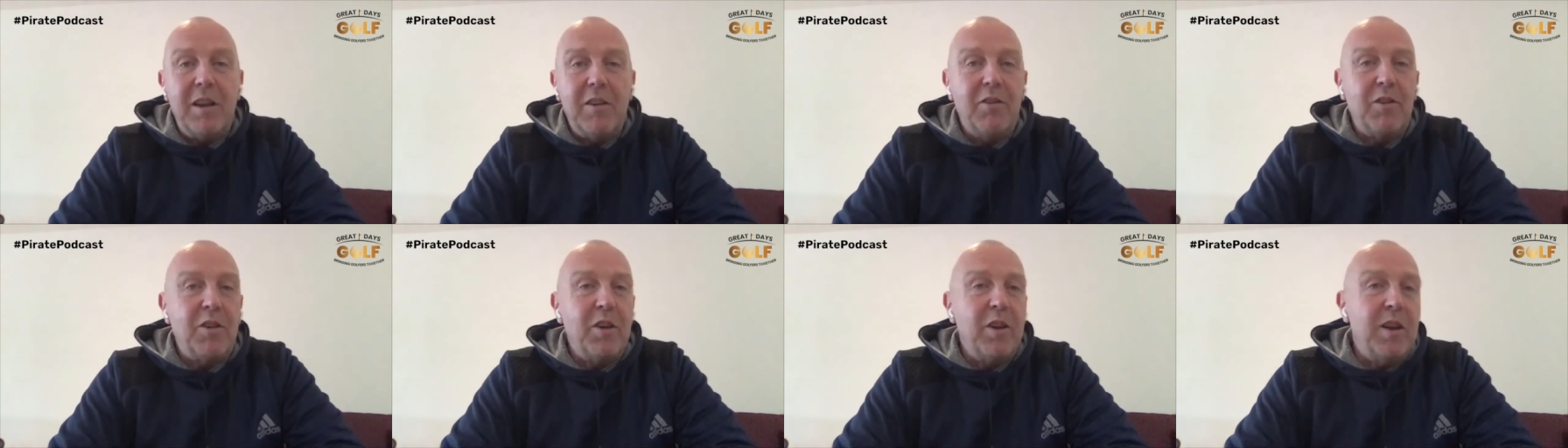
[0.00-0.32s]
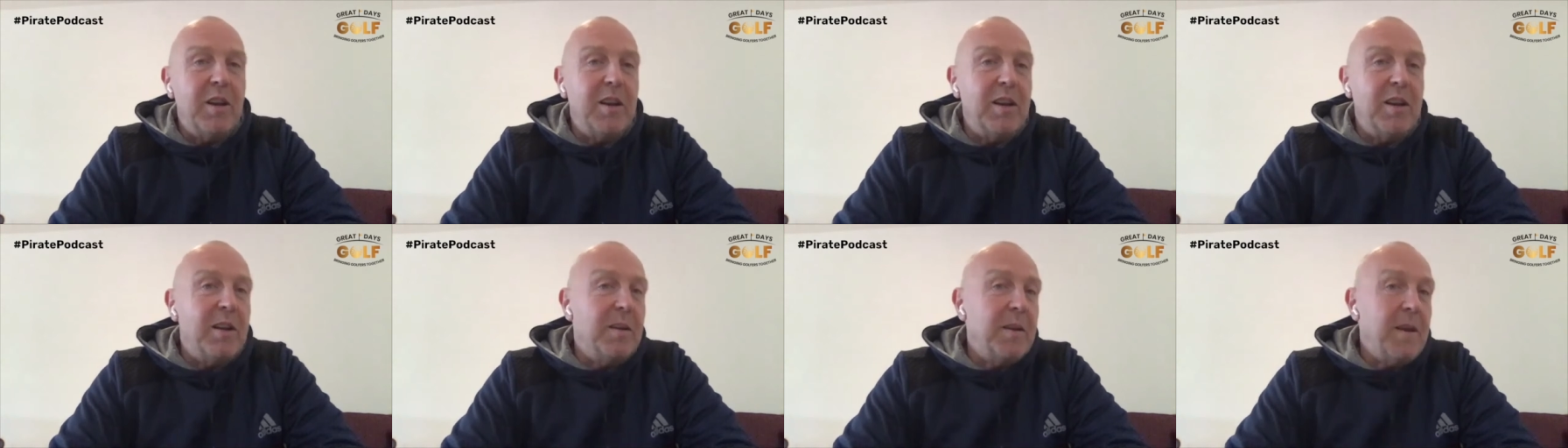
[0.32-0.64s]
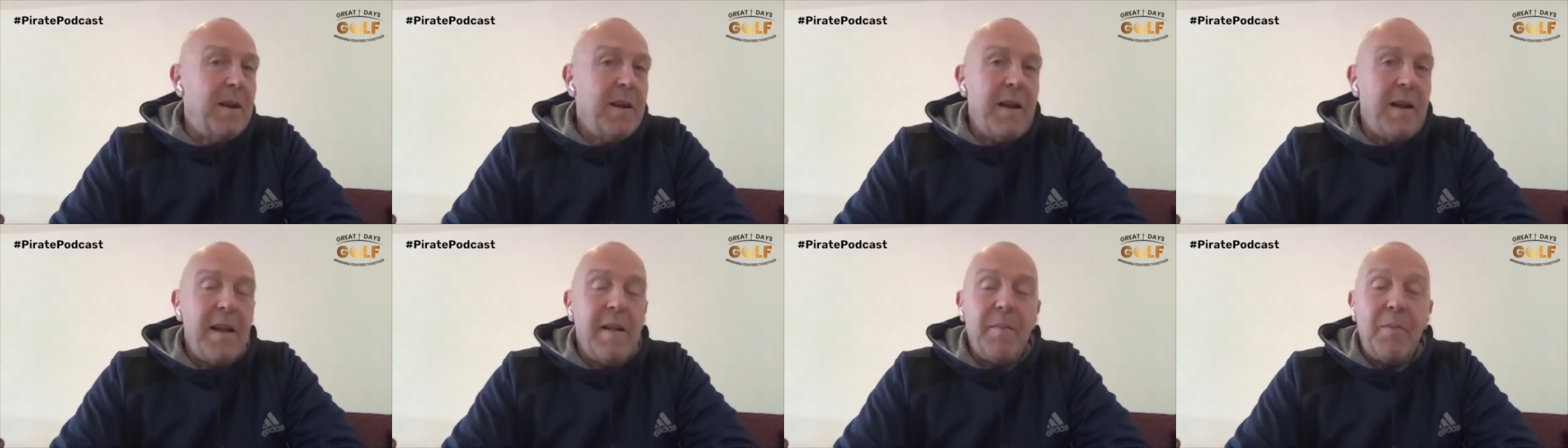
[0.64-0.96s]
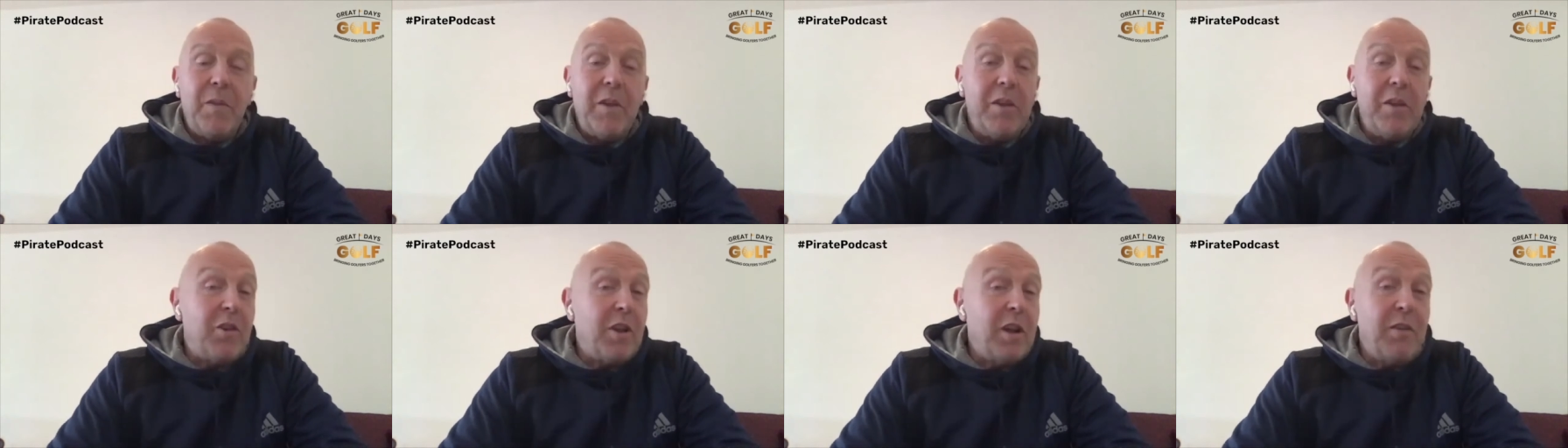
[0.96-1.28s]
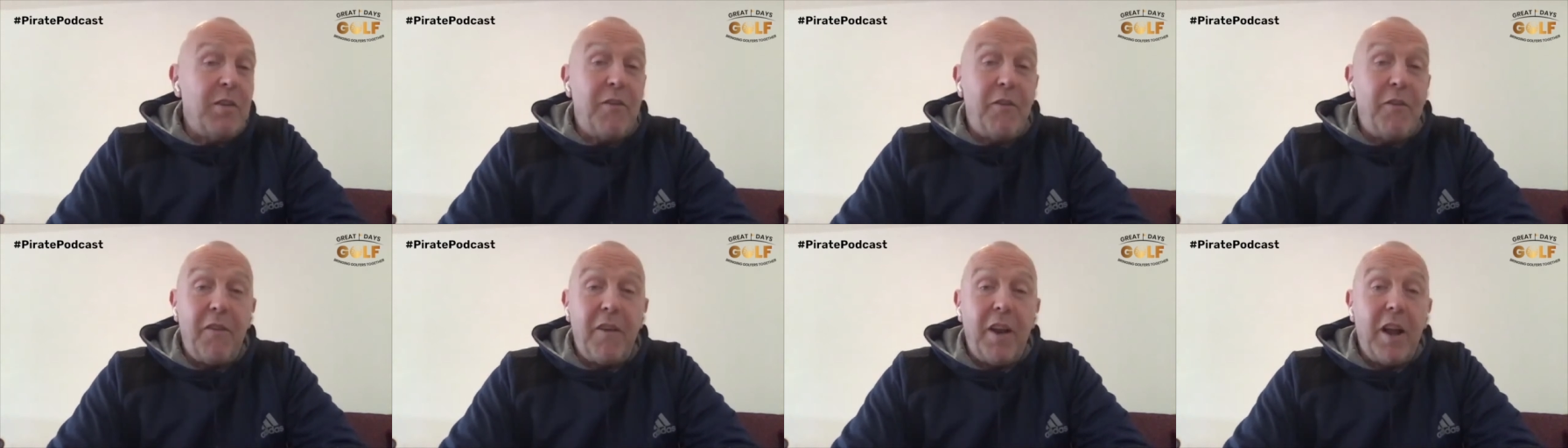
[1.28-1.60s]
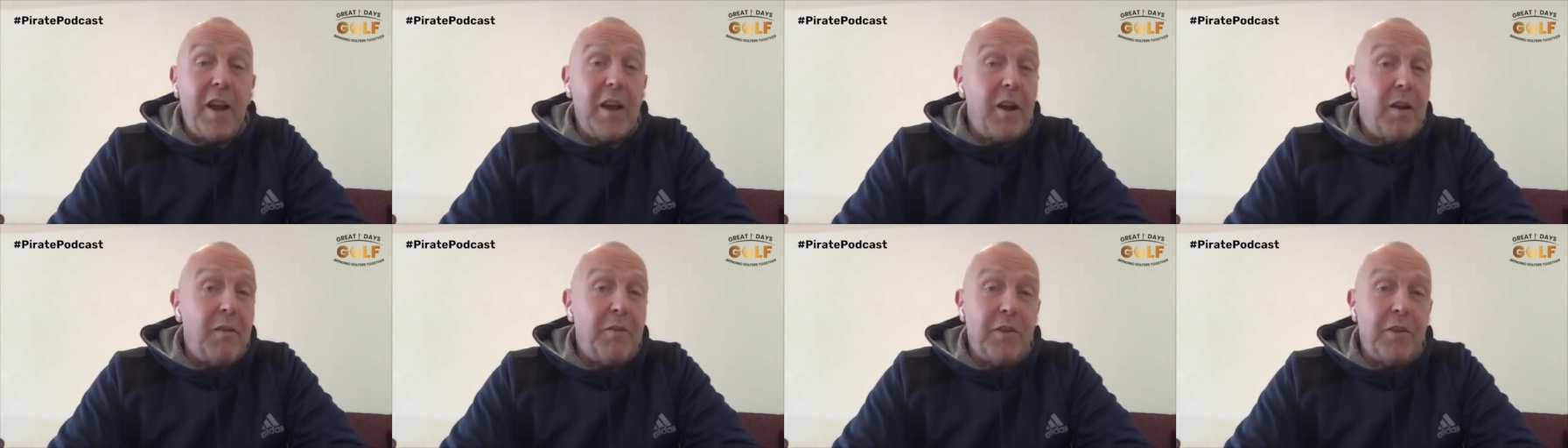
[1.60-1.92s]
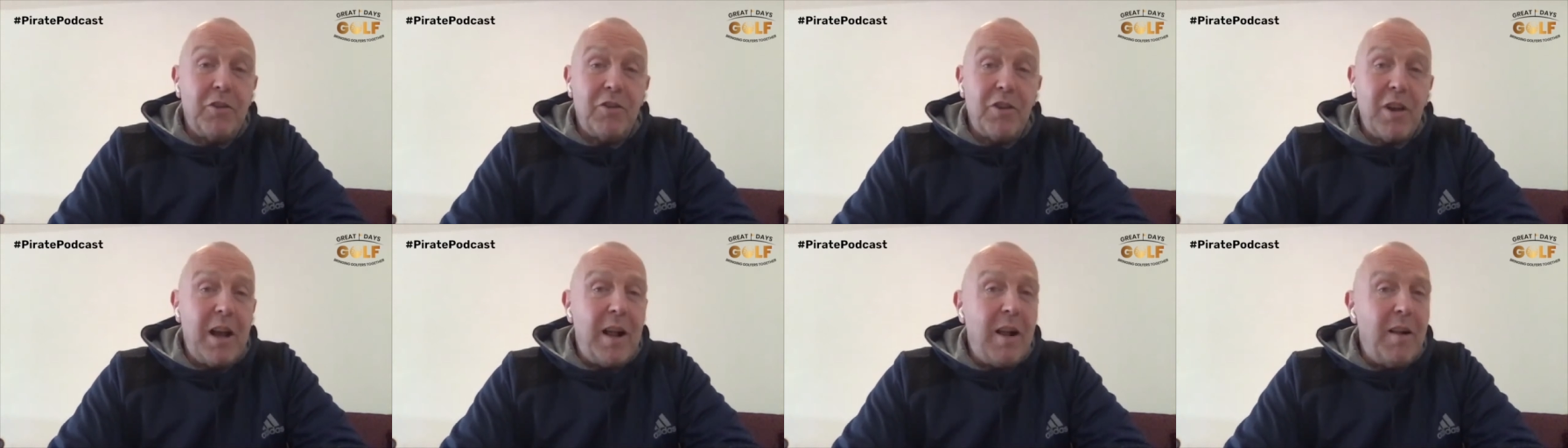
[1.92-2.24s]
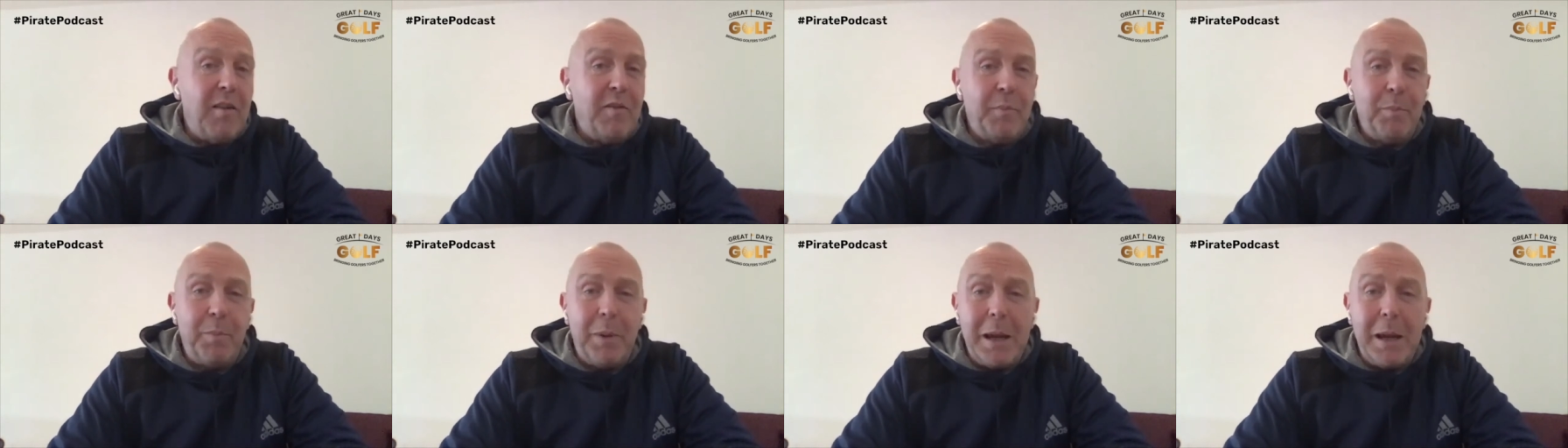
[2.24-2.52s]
It's going to it's going to fly off the shelf.